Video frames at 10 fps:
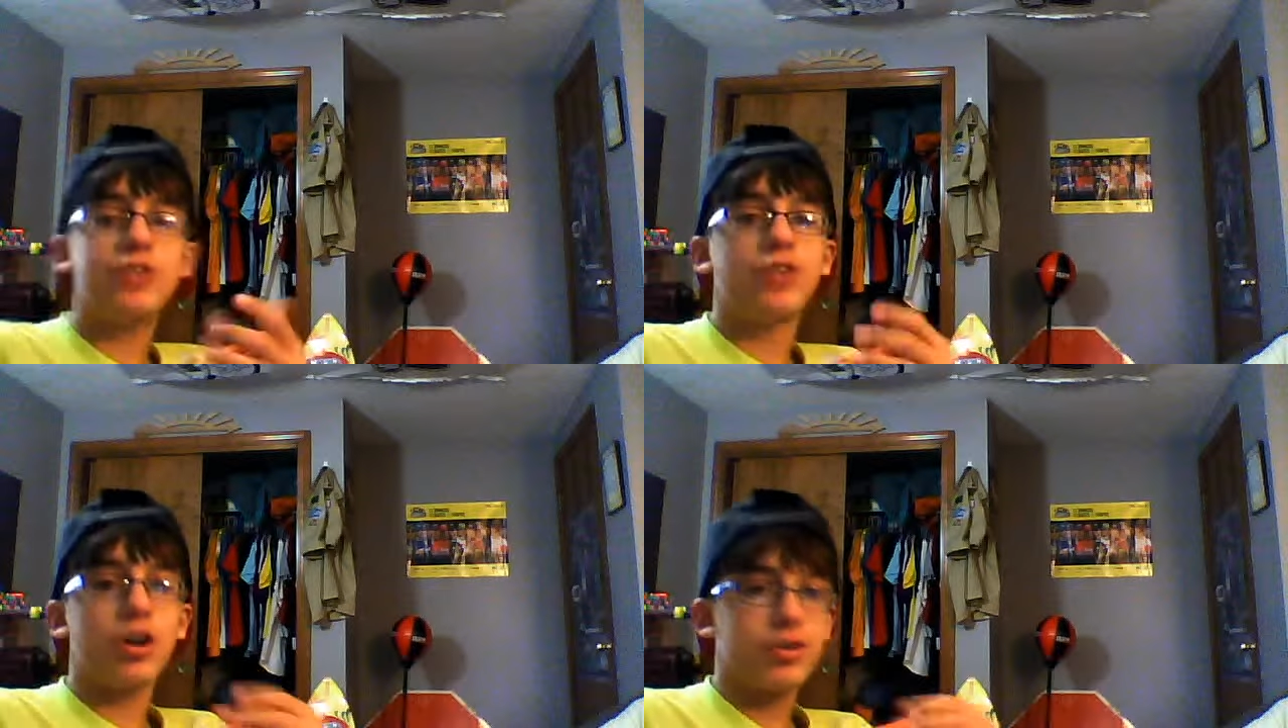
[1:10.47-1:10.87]

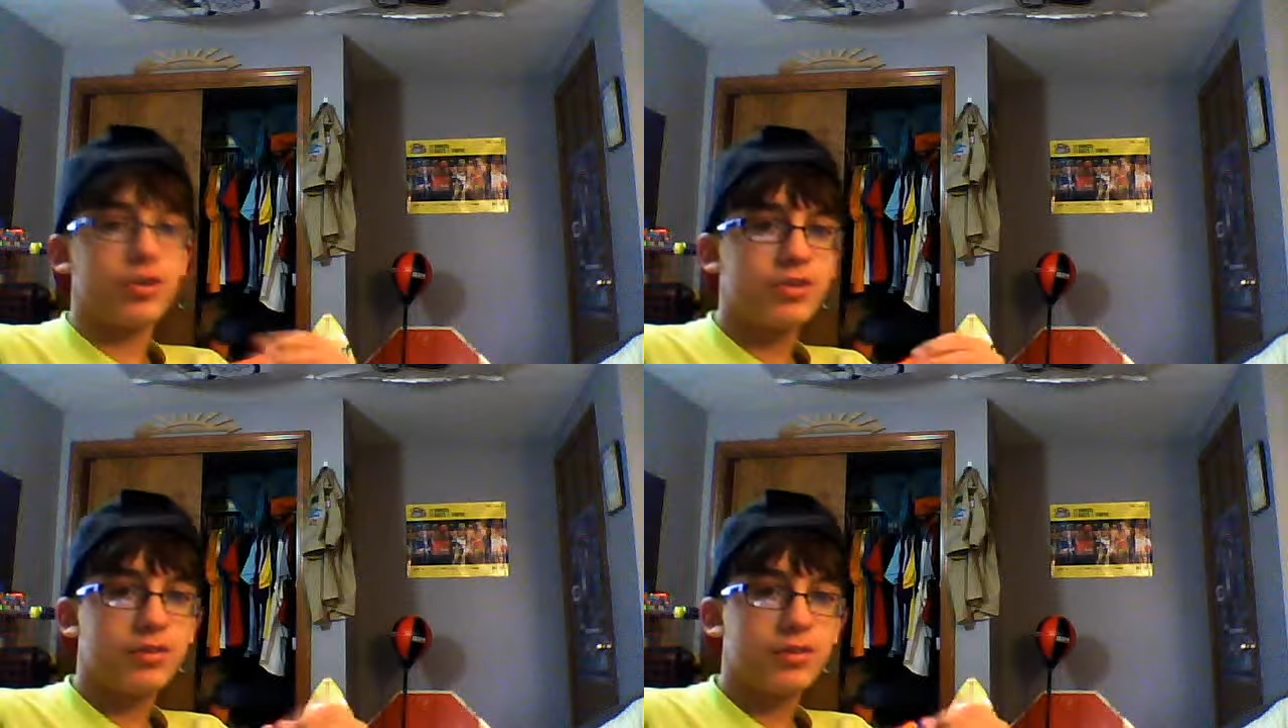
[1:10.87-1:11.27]
darts
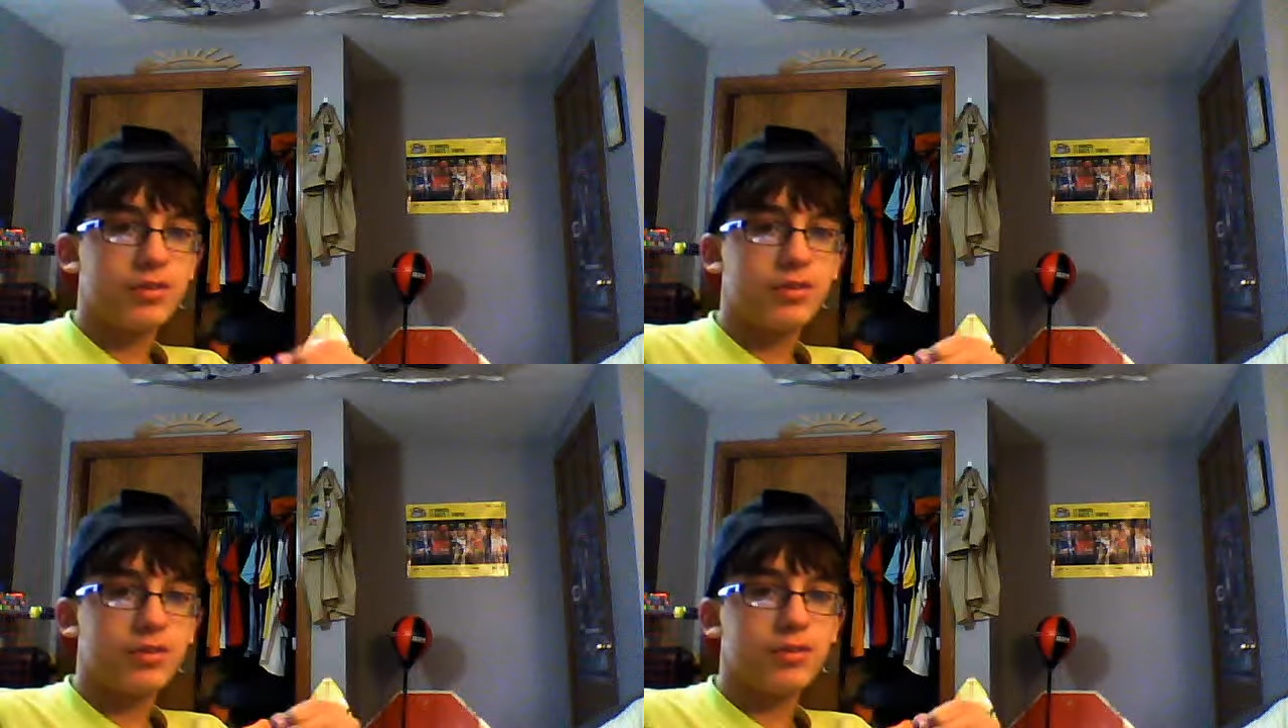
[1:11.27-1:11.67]

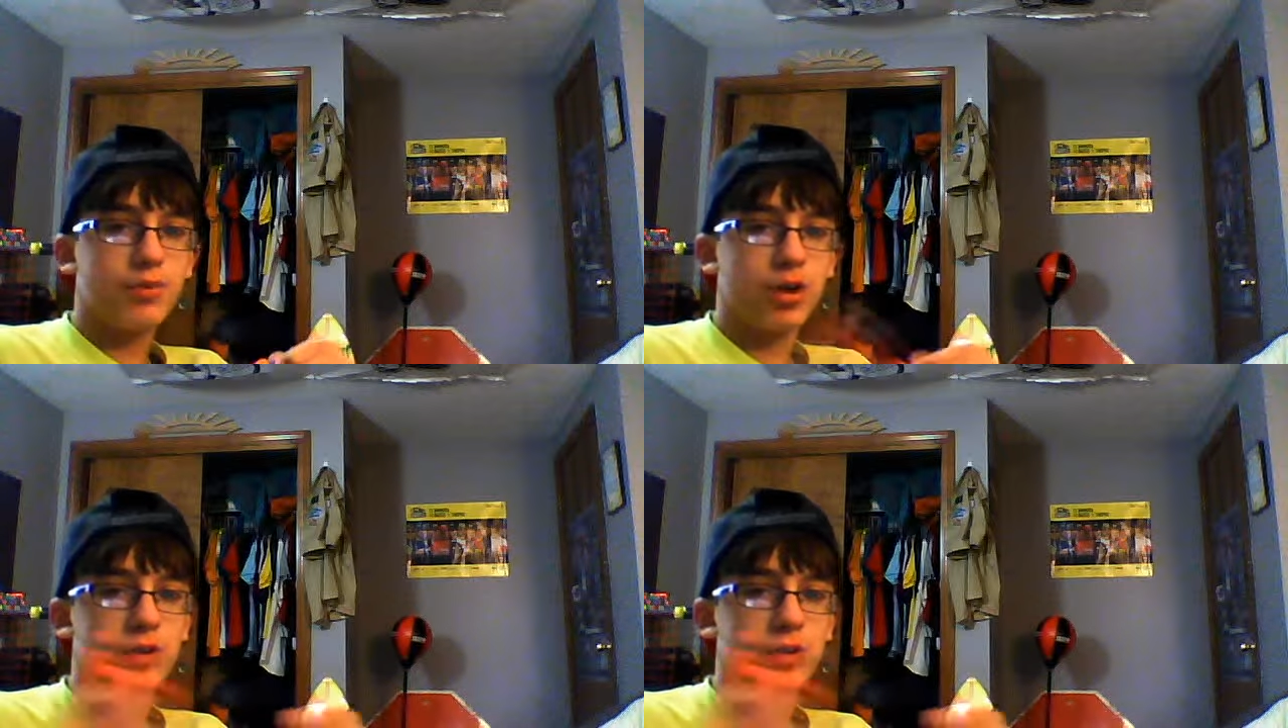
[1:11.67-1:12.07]

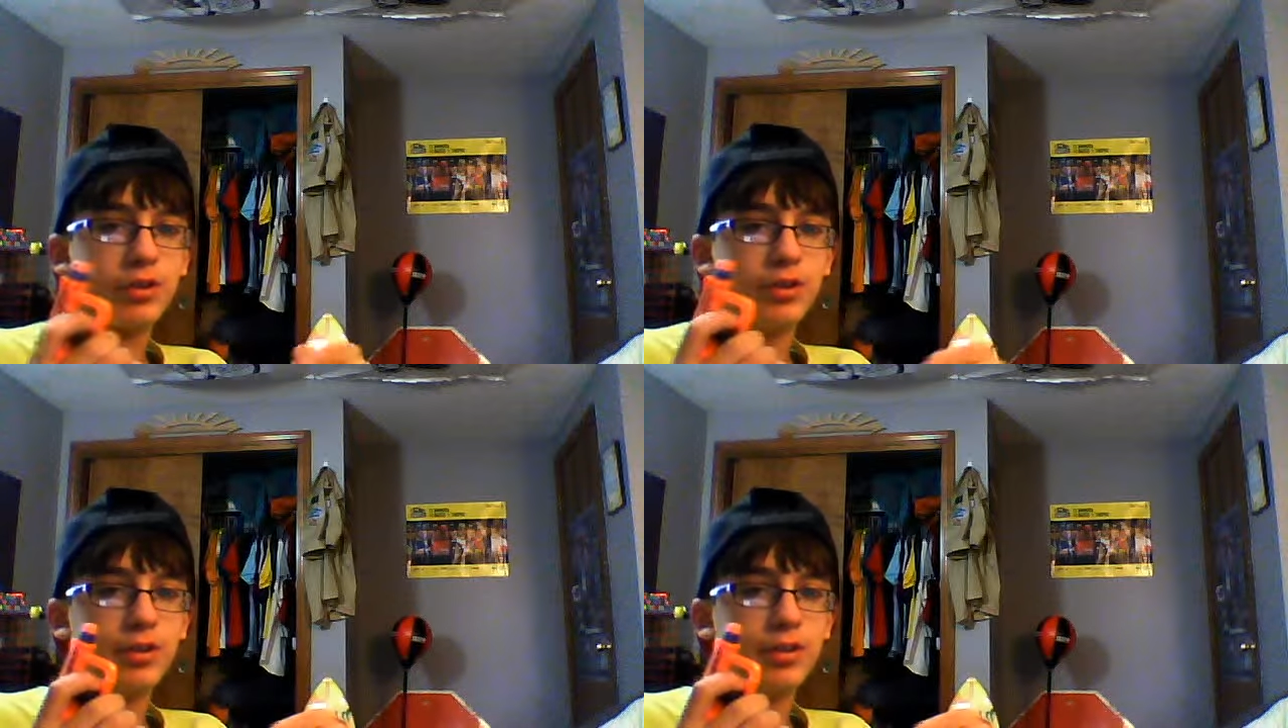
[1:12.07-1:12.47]
work
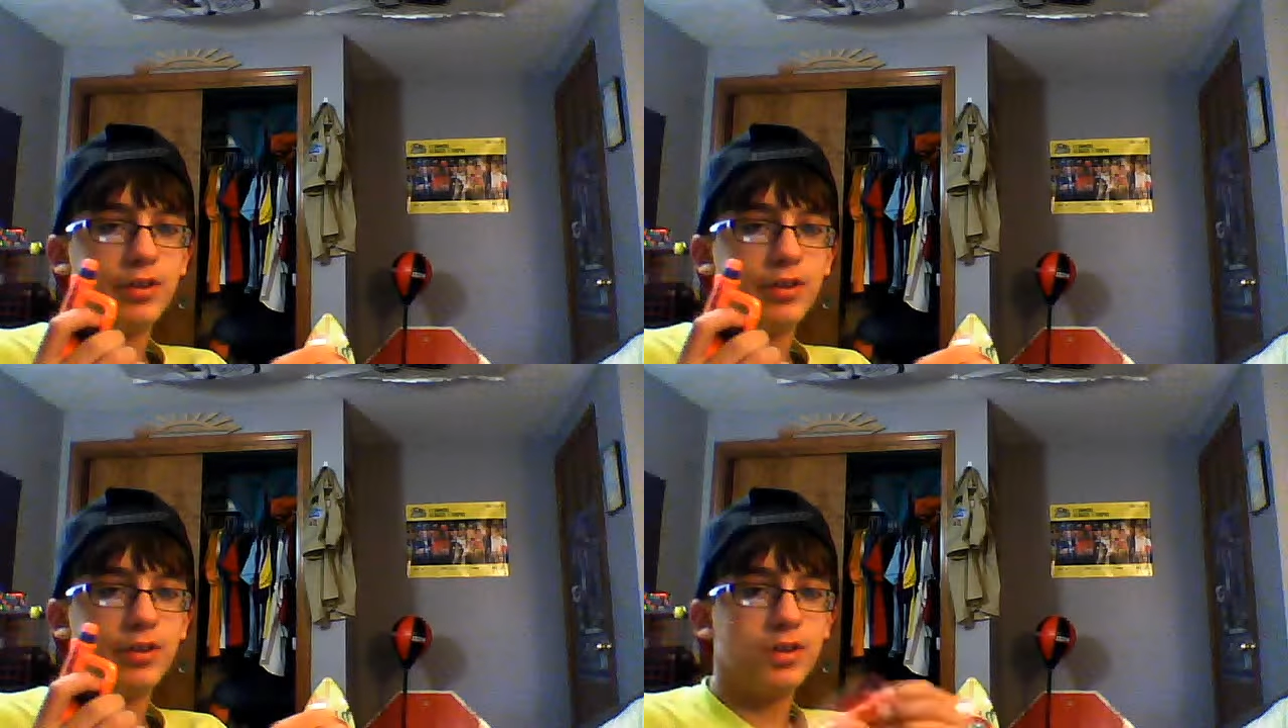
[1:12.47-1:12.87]
good in
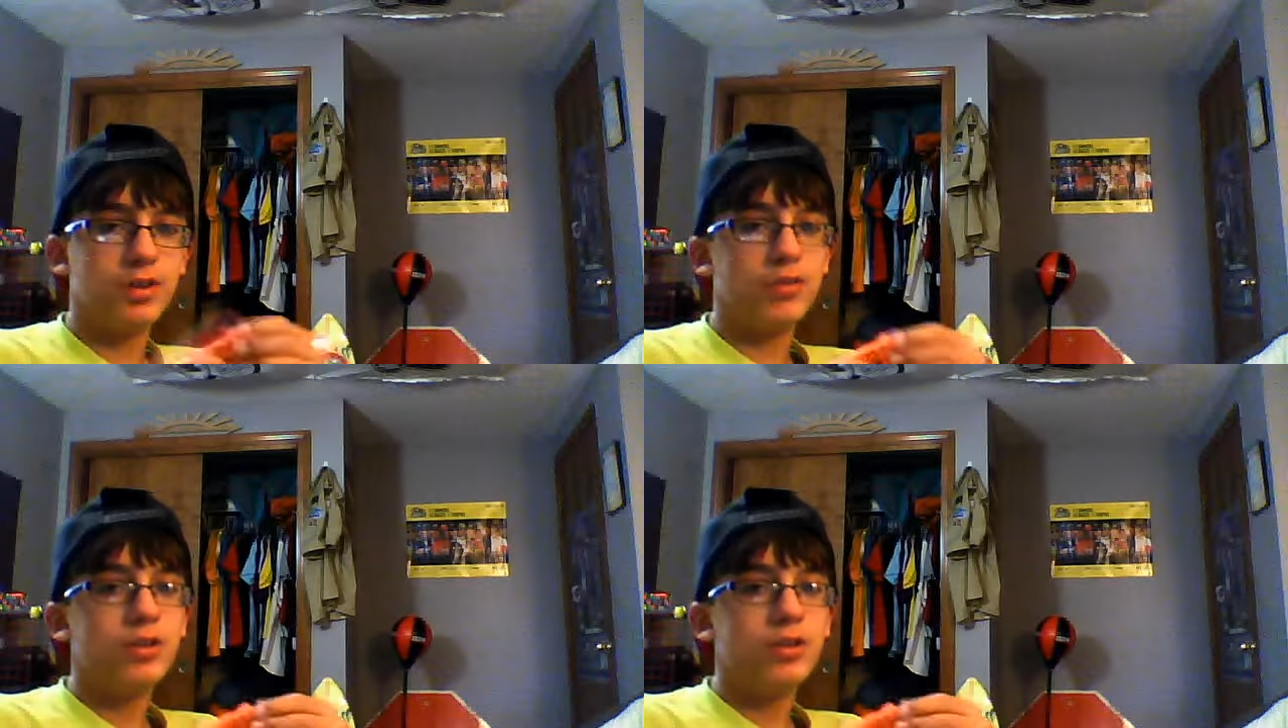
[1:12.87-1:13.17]
these too.